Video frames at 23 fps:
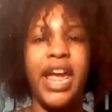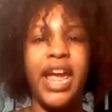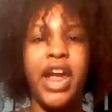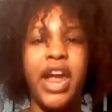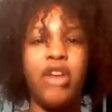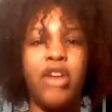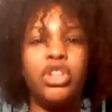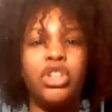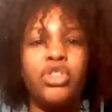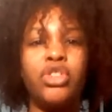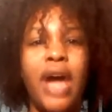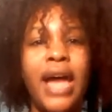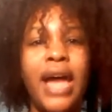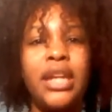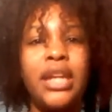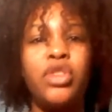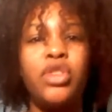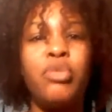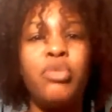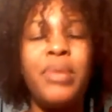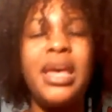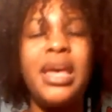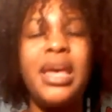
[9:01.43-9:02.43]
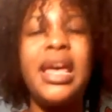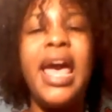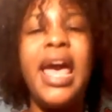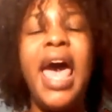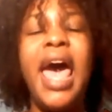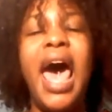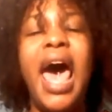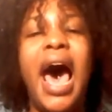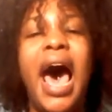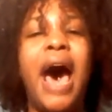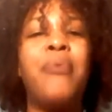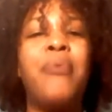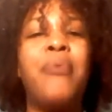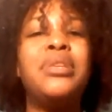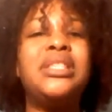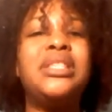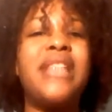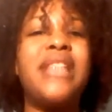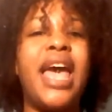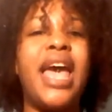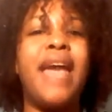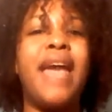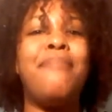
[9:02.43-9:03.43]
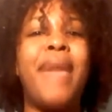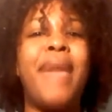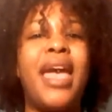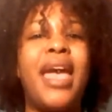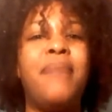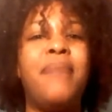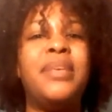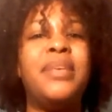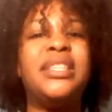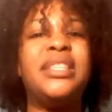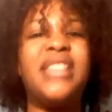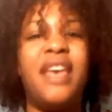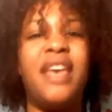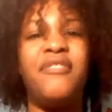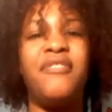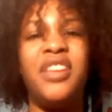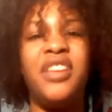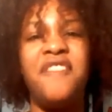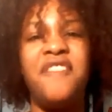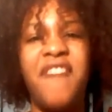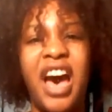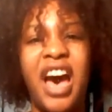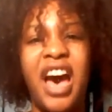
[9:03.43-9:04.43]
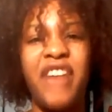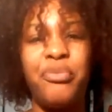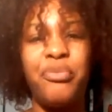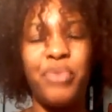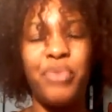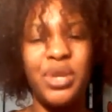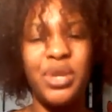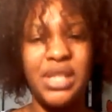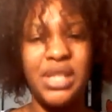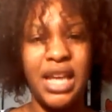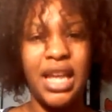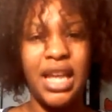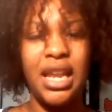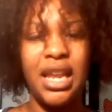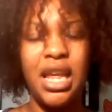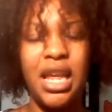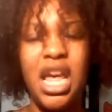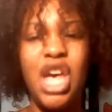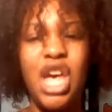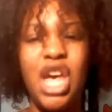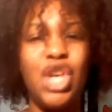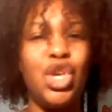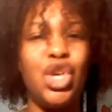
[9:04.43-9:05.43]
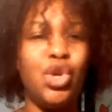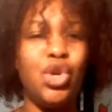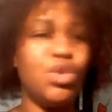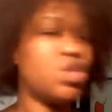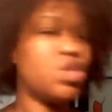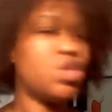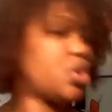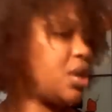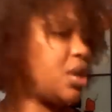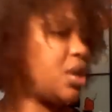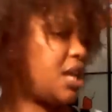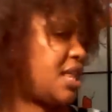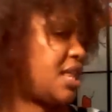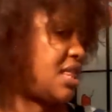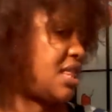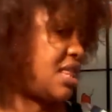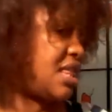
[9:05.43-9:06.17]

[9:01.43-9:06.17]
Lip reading: it air dry a little bit. I would say maybe 75%. Usually